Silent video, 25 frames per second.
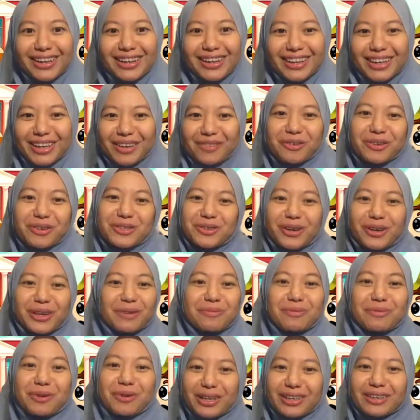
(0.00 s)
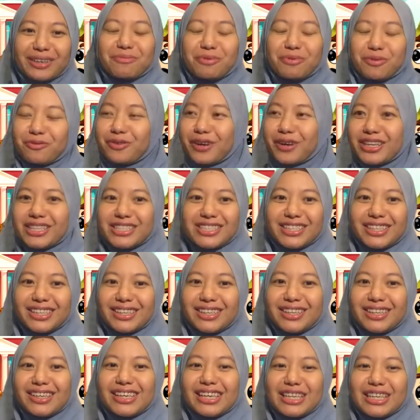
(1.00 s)
Like we're talking about
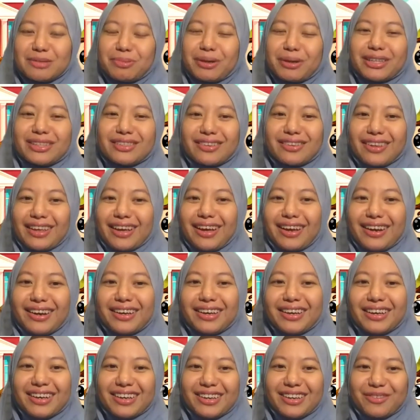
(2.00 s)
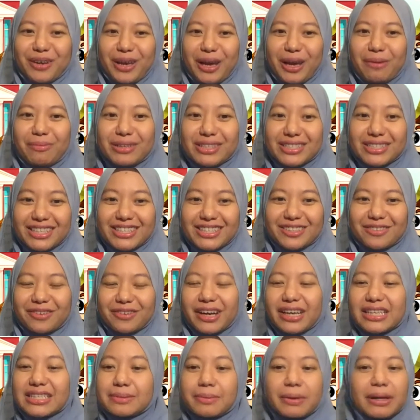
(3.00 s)
prevention is better than uh, rehabilitation,
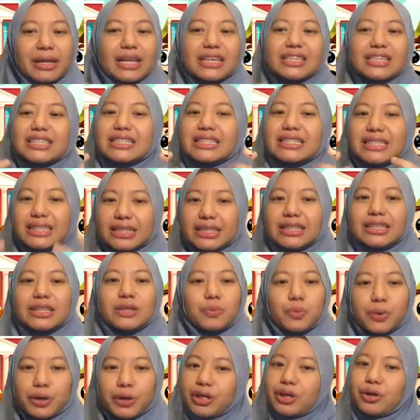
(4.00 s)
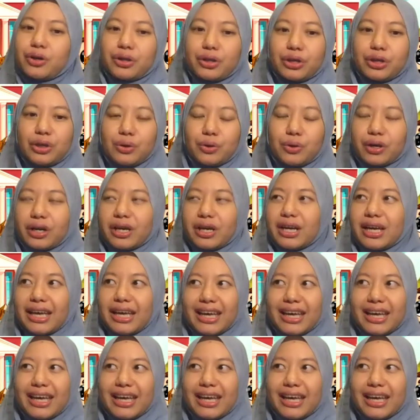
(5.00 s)
right? So, but they're still working on the cure.